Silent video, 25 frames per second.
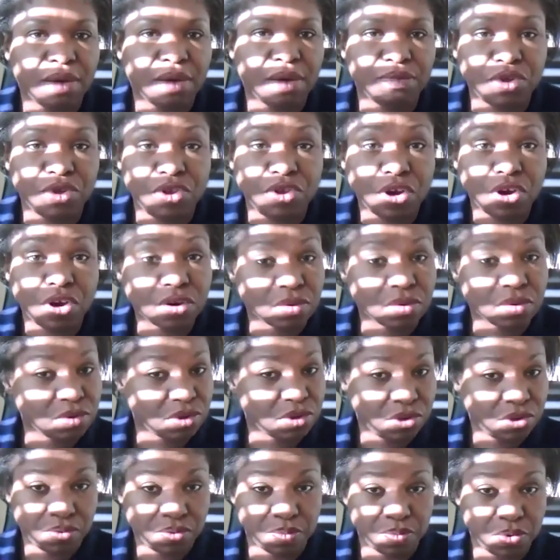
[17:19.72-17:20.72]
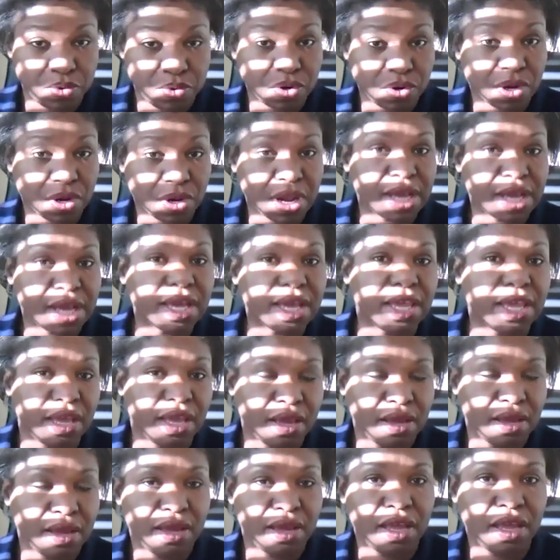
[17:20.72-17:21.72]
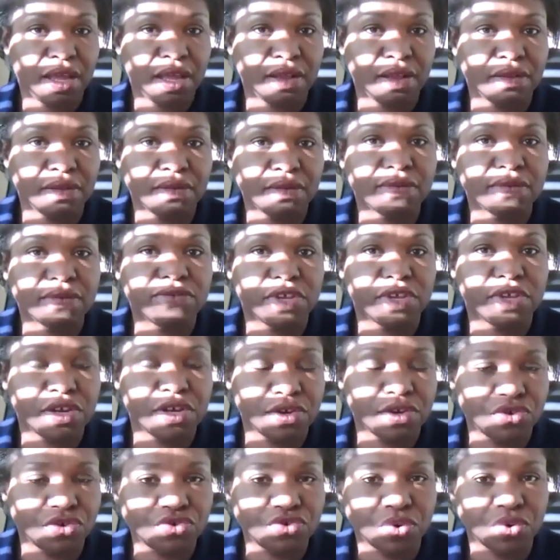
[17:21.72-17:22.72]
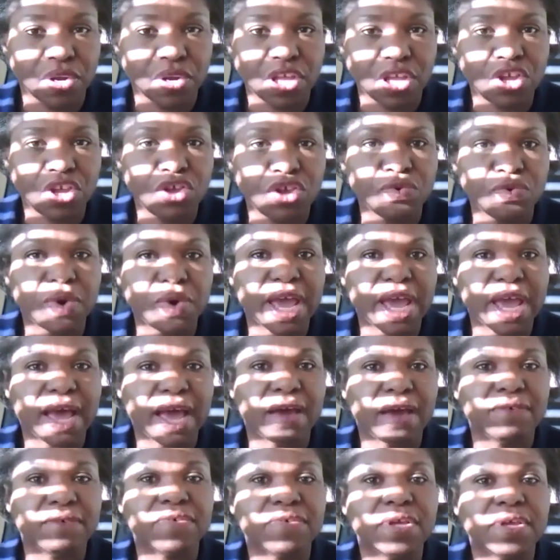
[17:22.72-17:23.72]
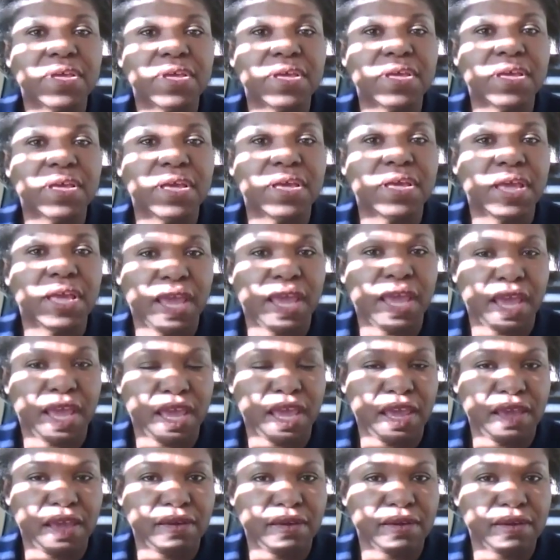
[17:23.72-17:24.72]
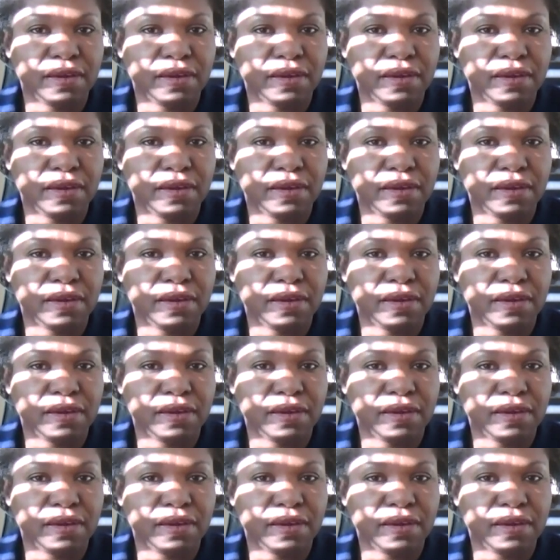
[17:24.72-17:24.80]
You're lucky in City to Shore that you have a